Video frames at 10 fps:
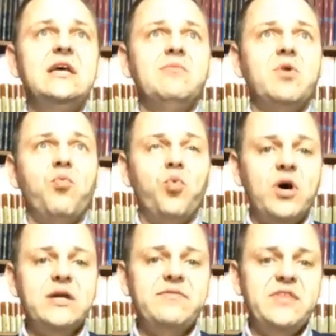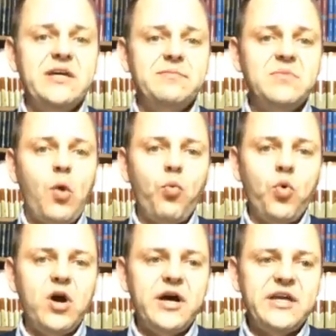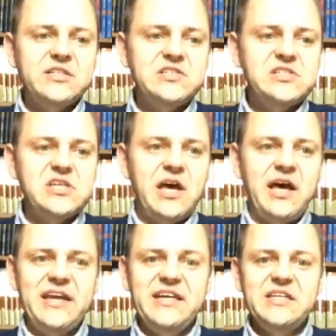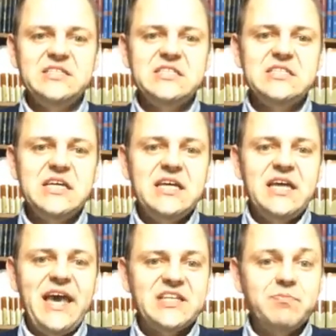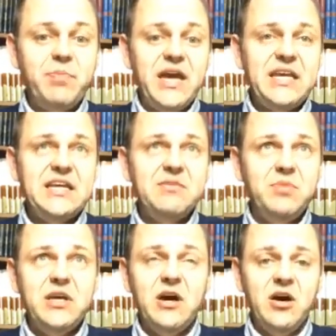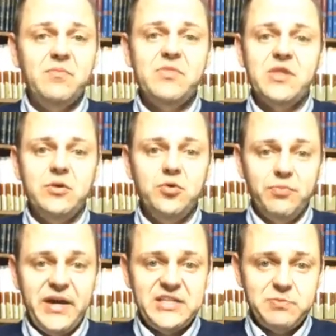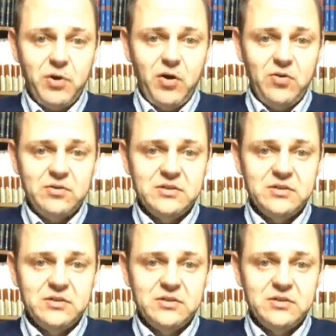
but one of them was uh, is has baking become the new baseball